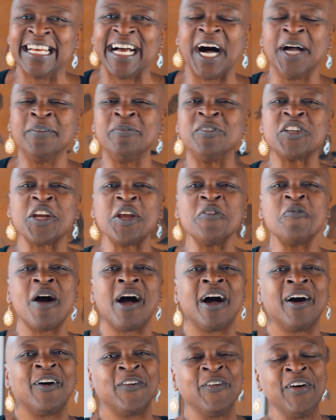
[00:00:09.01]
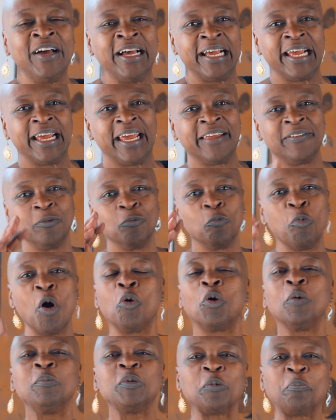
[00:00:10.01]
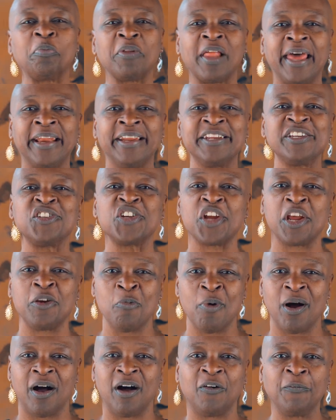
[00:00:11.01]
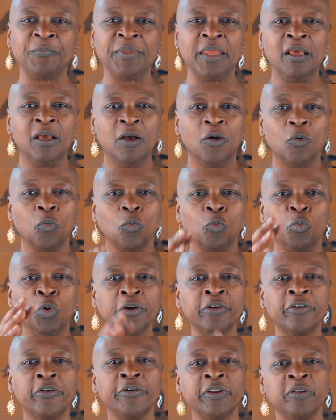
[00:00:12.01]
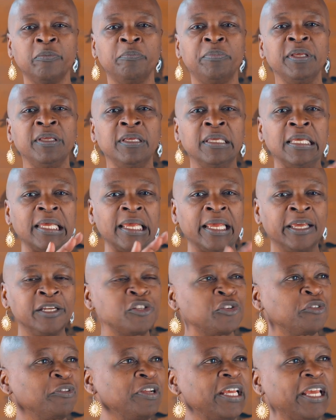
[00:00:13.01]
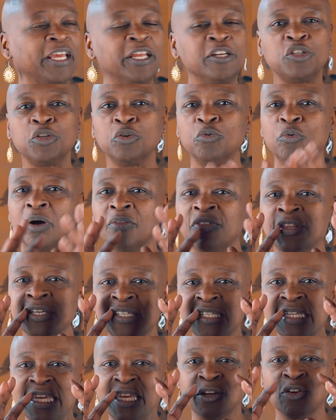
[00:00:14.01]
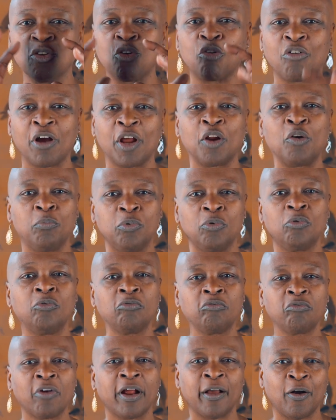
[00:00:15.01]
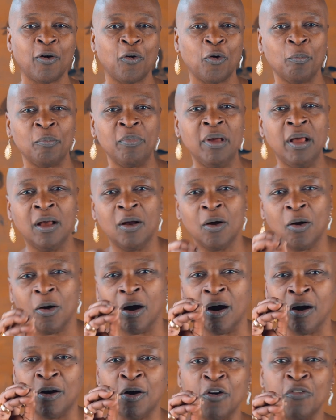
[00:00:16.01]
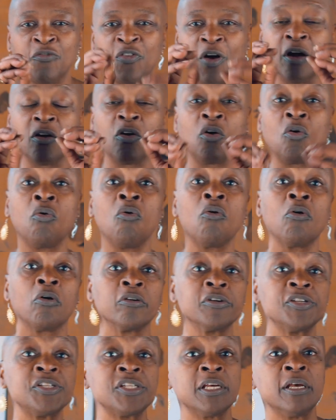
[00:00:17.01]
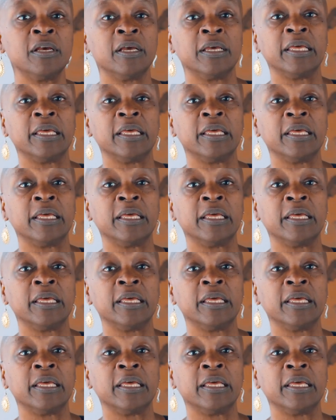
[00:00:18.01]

I'm JWoww and welcome to Planet JWoww. We're going to be entering into this incredible realm of a course,